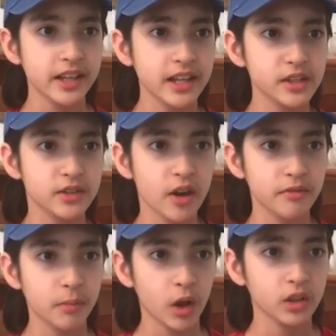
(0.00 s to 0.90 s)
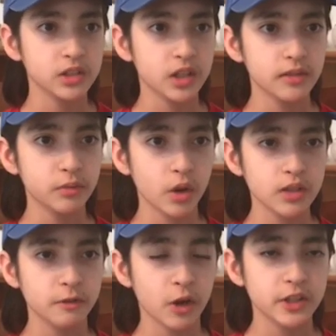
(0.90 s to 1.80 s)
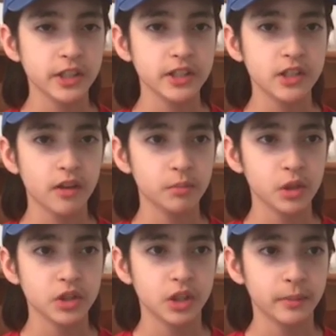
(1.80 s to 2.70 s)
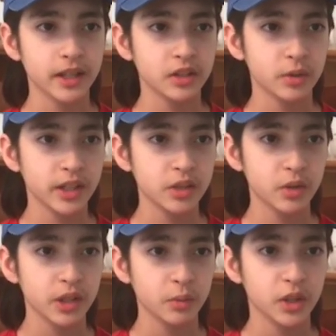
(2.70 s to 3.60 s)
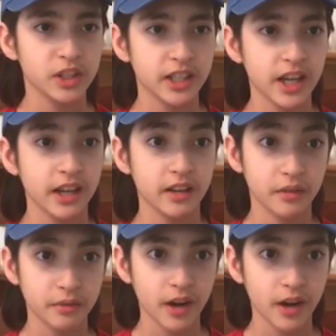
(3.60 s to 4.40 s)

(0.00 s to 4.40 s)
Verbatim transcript: In softball, Turf Wars Varsity Softball Tournament 2021 today,